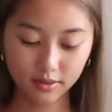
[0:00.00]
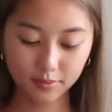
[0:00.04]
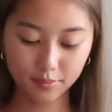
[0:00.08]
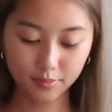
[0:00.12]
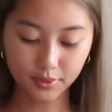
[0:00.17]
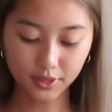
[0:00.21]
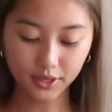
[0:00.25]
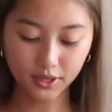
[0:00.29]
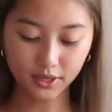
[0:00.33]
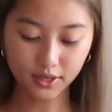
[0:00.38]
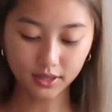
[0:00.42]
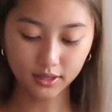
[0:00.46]

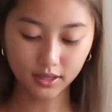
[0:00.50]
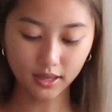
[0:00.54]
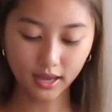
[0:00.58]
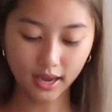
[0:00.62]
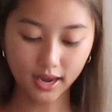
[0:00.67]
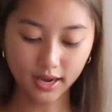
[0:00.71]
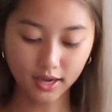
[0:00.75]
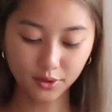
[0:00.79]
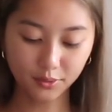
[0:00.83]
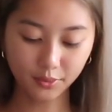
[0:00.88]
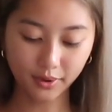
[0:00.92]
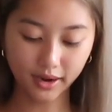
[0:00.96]
But
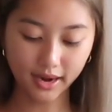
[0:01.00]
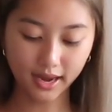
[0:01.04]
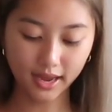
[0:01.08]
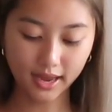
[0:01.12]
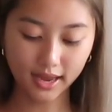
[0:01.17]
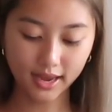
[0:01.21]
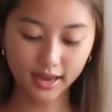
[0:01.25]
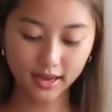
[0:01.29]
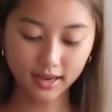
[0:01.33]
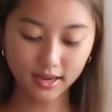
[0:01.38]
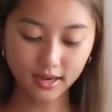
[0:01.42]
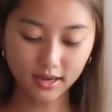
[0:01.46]

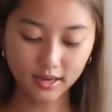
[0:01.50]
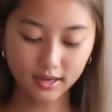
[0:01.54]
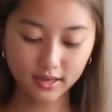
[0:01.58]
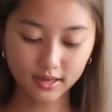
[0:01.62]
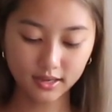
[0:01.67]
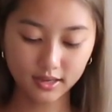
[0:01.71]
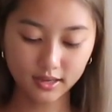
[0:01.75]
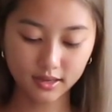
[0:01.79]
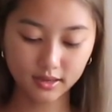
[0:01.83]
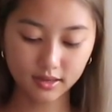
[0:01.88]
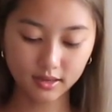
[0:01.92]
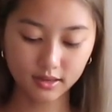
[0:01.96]
anyway,
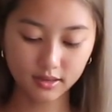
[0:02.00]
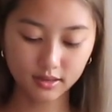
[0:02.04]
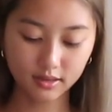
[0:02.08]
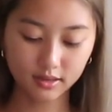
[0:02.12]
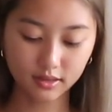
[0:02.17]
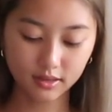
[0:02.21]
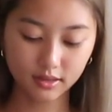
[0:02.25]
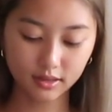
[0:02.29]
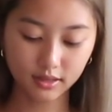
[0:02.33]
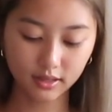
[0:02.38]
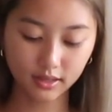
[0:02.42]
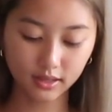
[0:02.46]

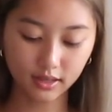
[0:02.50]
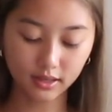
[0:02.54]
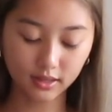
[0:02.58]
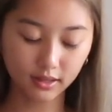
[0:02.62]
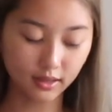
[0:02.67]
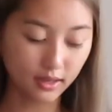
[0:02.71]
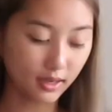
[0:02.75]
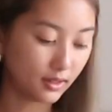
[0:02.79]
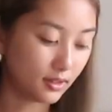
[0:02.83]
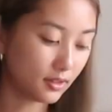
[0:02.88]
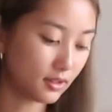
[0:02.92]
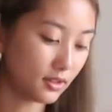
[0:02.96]
I can't
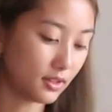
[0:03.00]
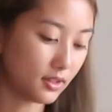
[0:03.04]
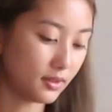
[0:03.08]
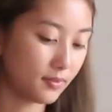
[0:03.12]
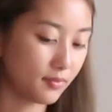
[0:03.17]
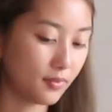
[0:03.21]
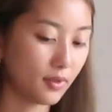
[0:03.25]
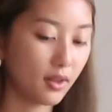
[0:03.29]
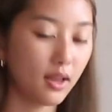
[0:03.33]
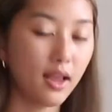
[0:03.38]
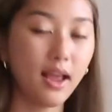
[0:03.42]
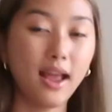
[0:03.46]
get this in.